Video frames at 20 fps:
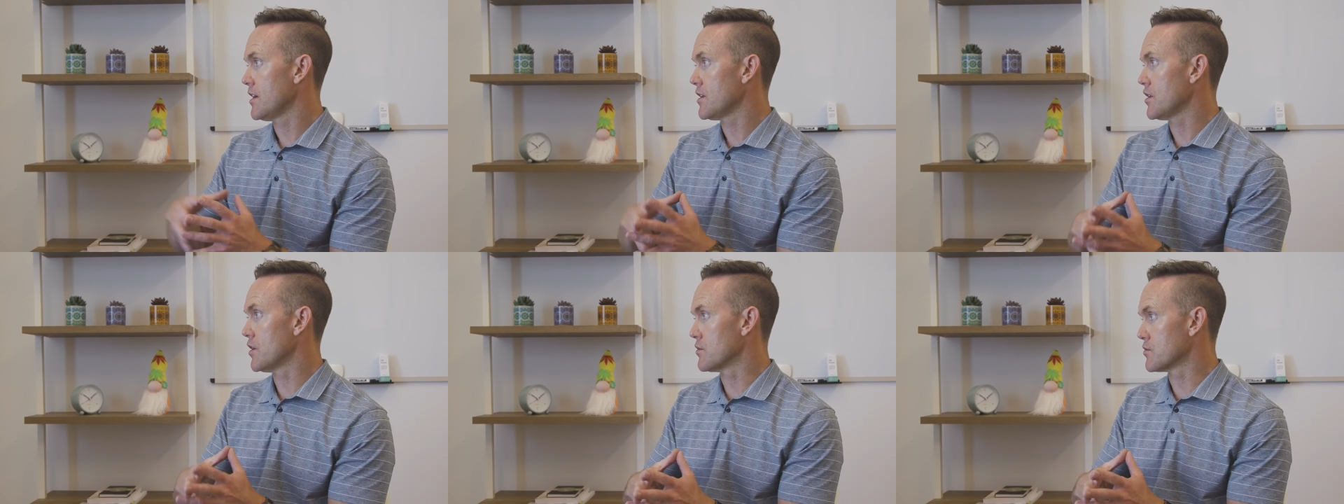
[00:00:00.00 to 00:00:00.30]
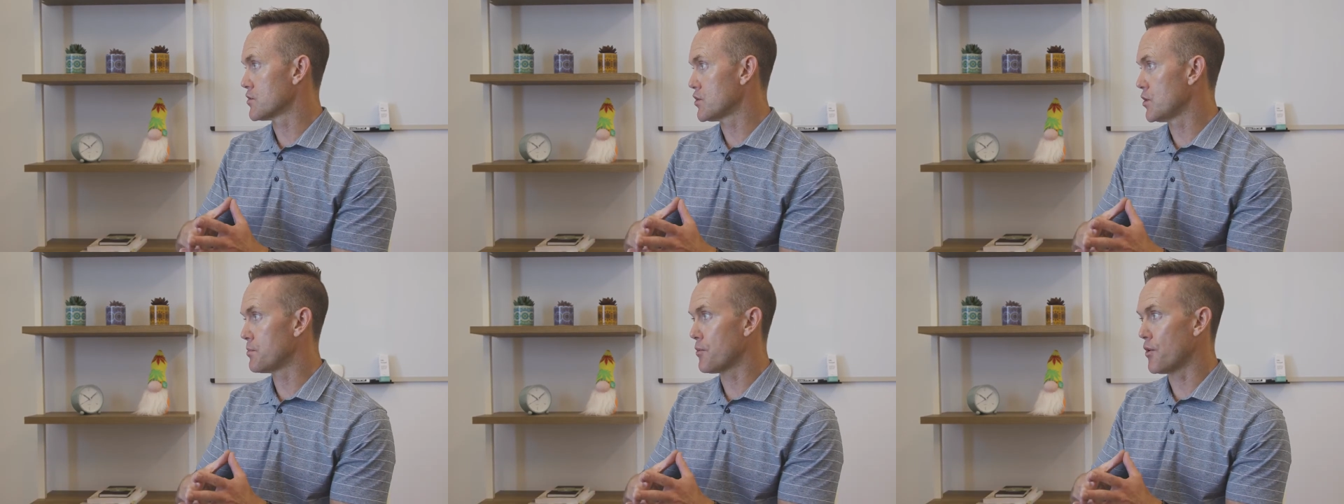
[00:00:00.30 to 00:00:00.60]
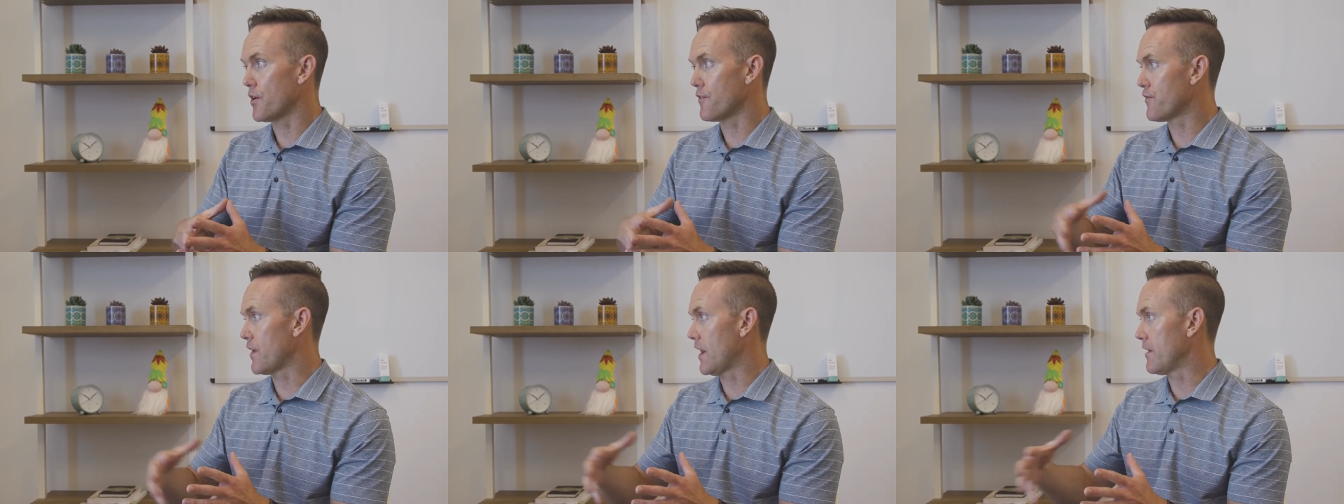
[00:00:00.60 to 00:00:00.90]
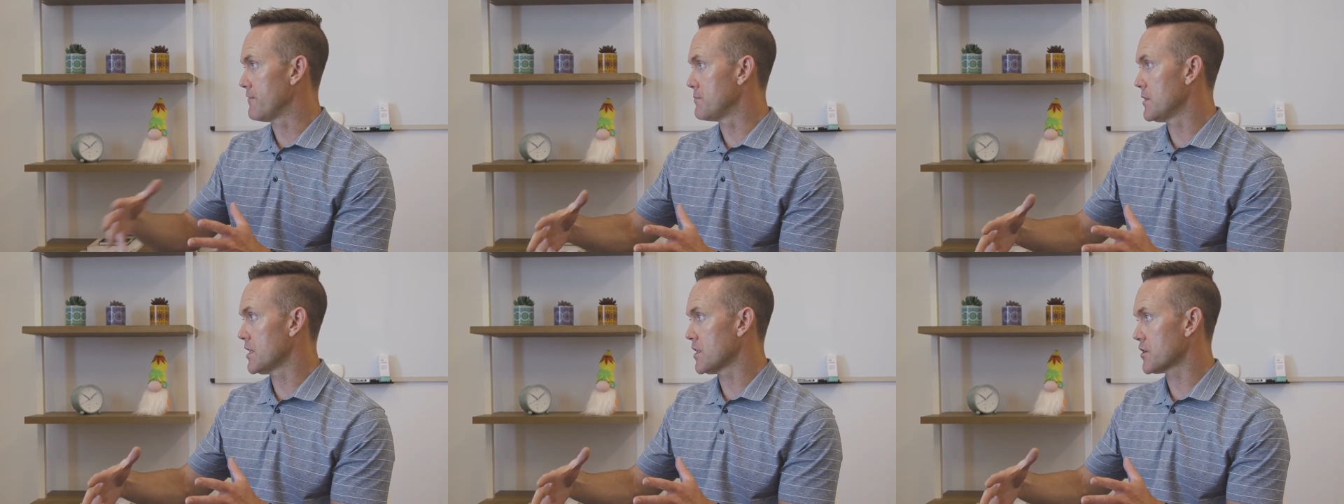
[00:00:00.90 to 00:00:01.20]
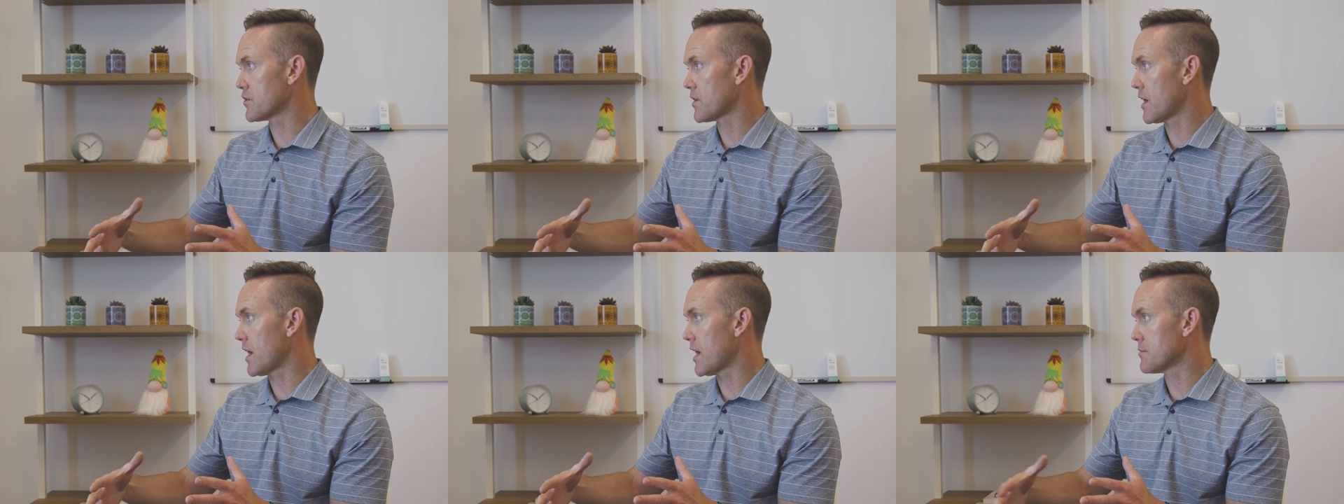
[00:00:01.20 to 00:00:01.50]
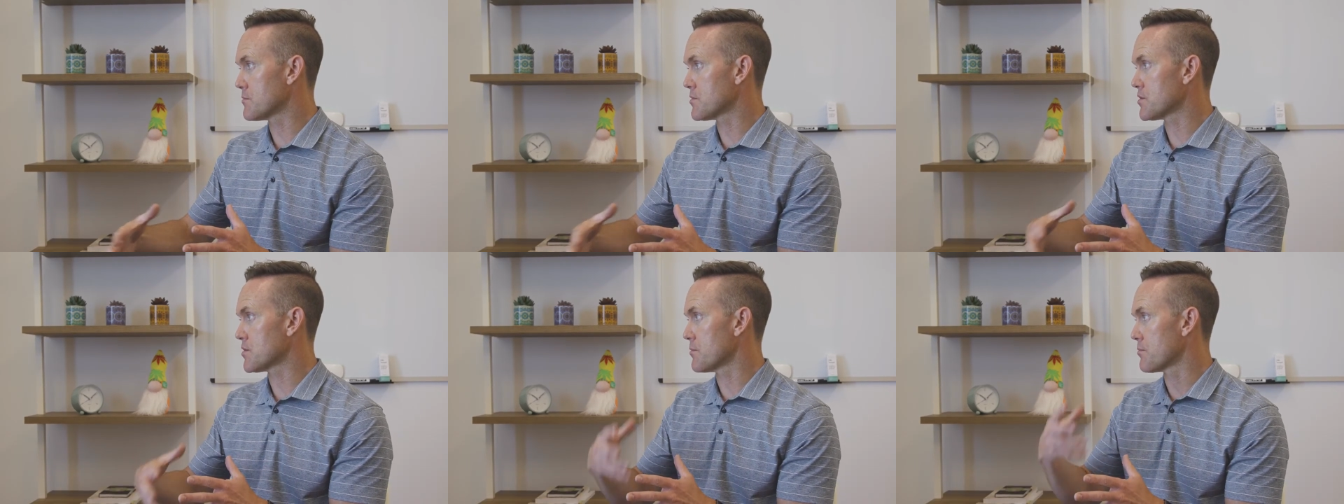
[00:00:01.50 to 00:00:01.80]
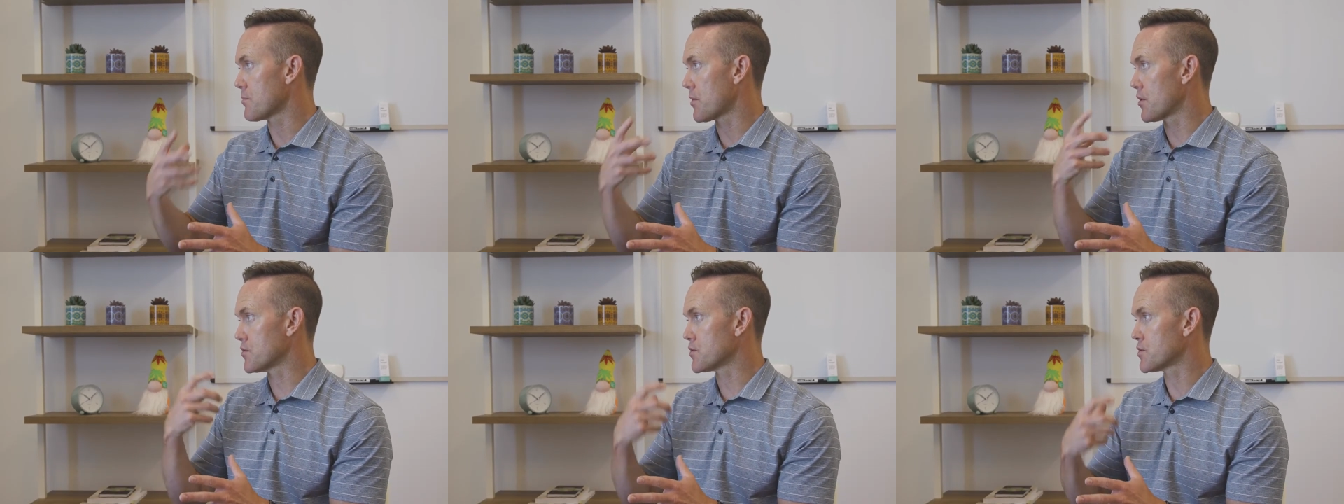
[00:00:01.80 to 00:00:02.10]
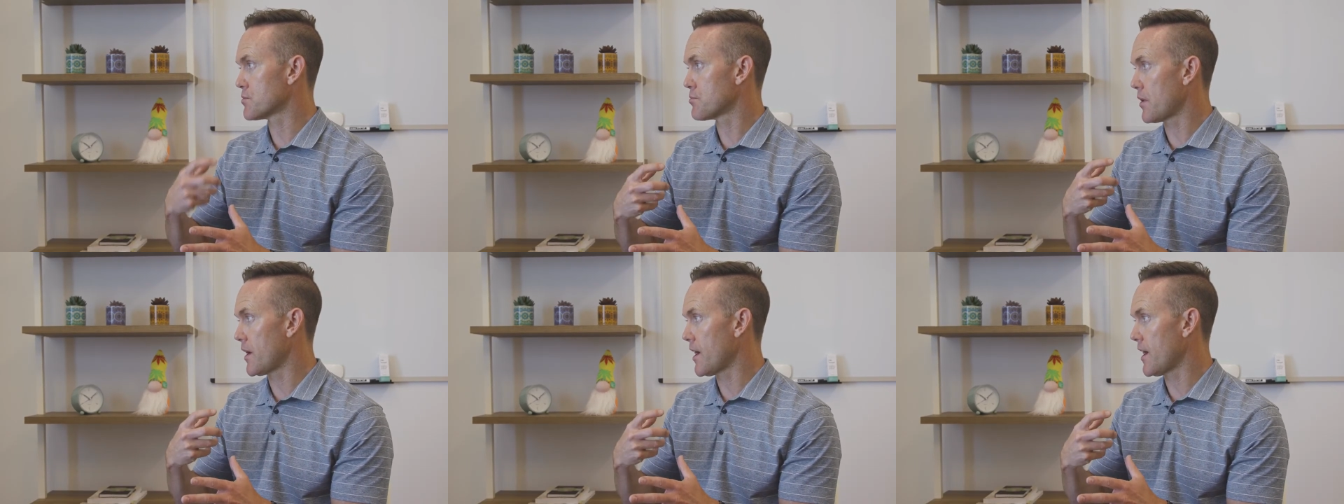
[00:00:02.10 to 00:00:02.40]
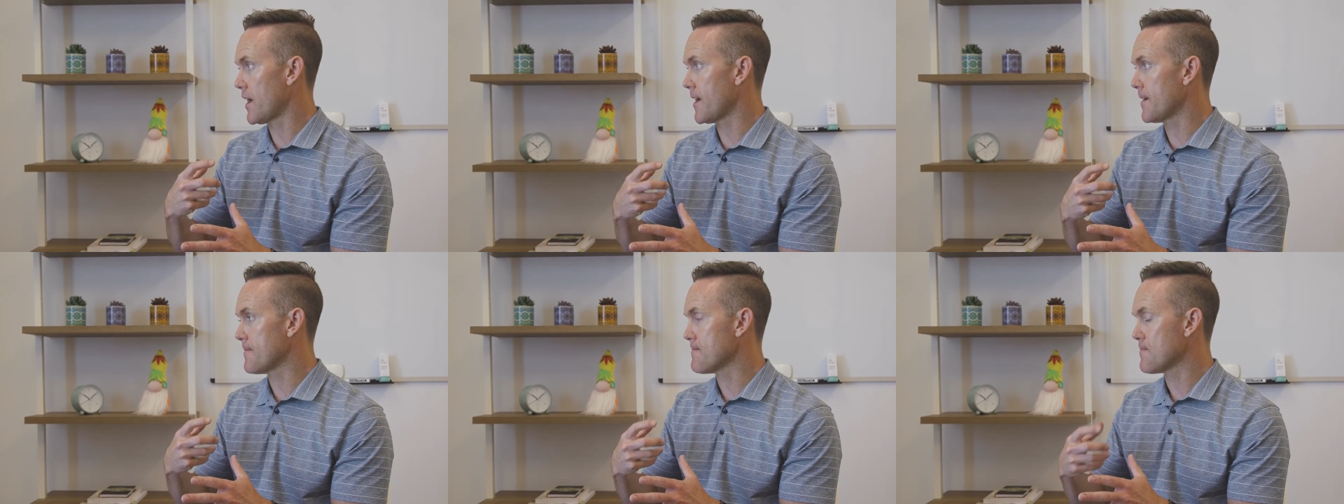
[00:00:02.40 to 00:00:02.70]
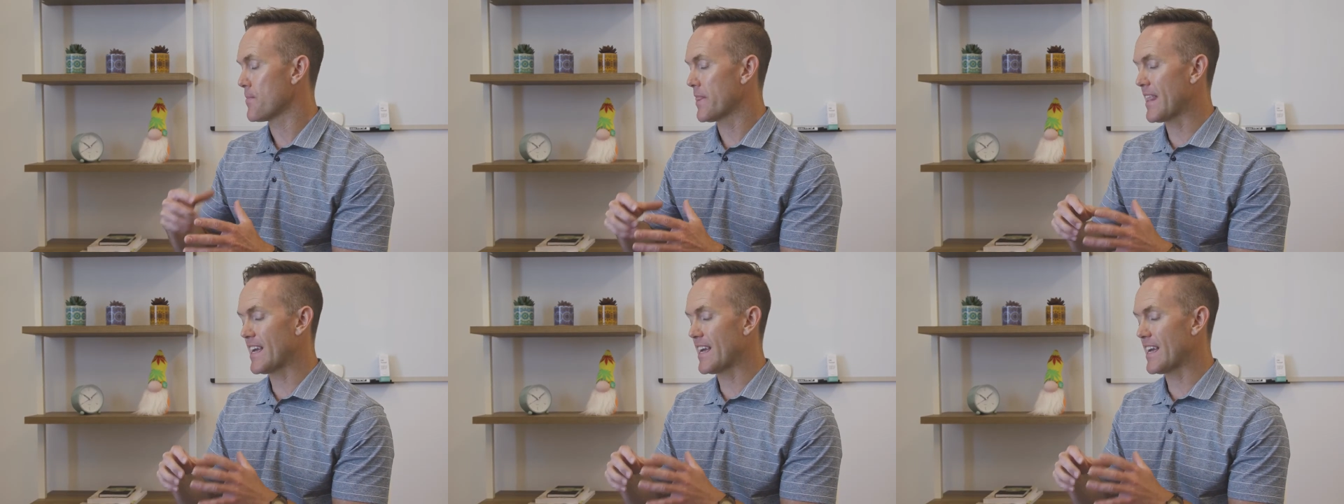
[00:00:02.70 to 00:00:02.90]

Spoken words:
2.5 milligrams per spray. Yep.